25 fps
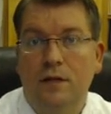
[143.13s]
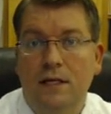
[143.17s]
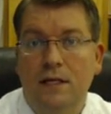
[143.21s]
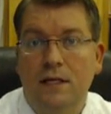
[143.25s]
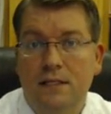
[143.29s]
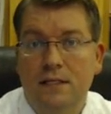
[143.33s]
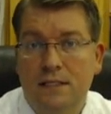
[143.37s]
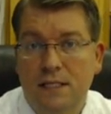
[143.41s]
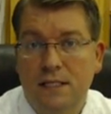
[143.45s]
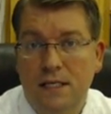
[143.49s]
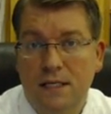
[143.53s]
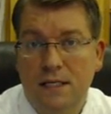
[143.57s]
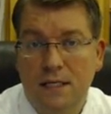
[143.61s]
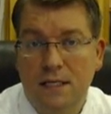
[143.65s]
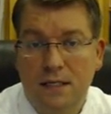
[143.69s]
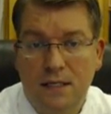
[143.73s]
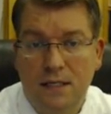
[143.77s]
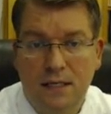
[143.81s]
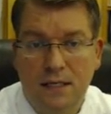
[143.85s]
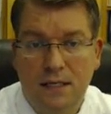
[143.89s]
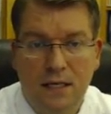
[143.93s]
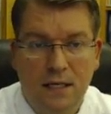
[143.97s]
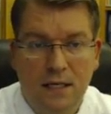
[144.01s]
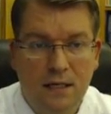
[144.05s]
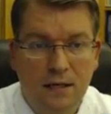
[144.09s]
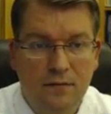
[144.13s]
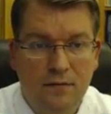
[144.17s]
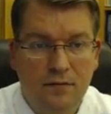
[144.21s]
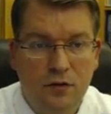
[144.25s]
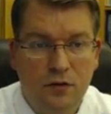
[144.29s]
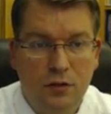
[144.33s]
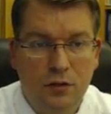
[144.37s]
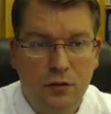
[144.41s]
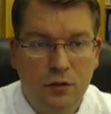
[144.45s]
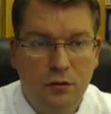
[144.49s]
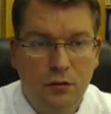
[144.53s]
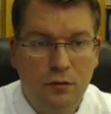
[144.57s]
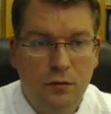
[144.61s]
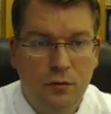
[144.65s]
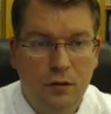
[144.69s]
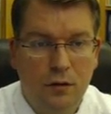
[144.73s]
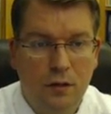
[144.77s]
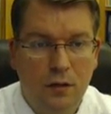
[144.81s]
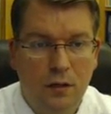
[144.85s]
that's 10 to the negative 2, and